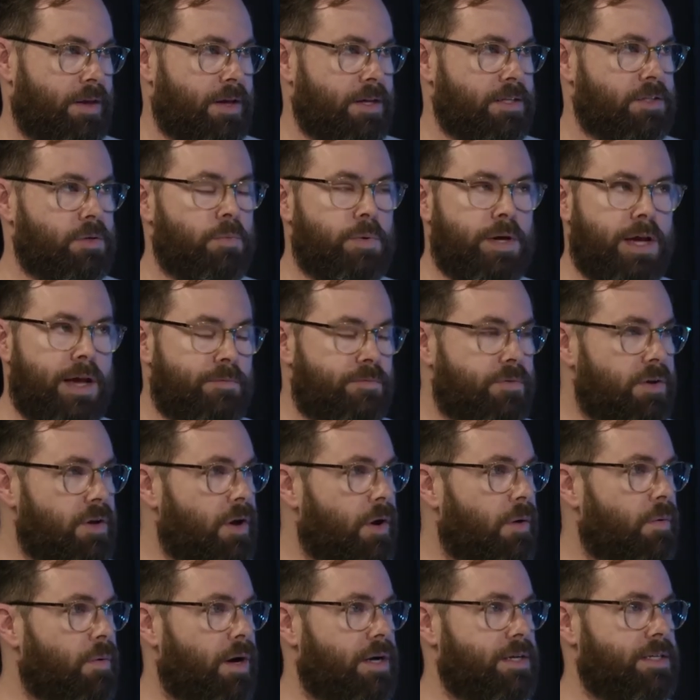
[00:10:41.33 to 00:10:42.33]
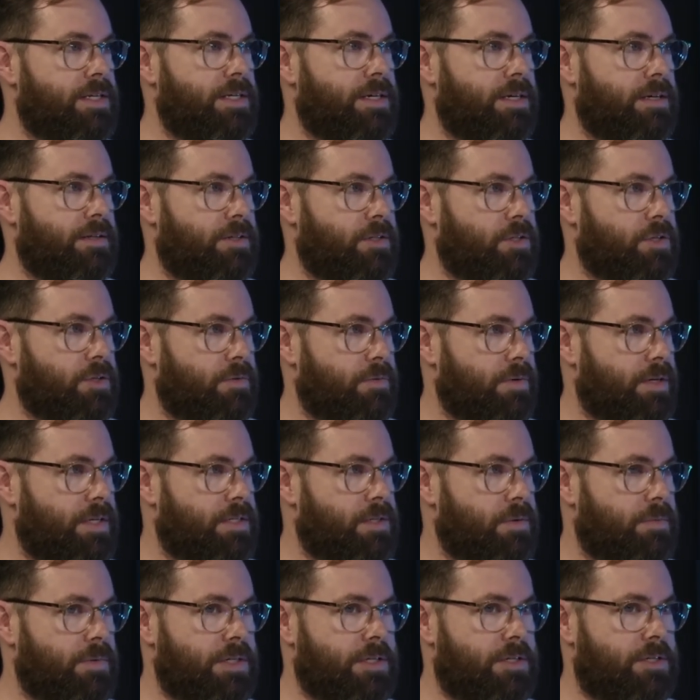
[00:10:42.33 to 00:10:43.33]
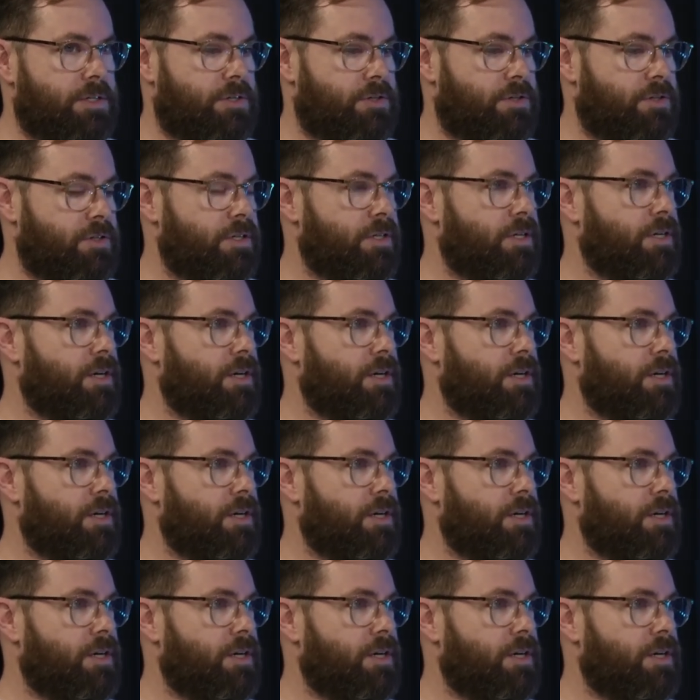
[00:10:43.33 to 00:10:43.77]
So we have no idea the degree to which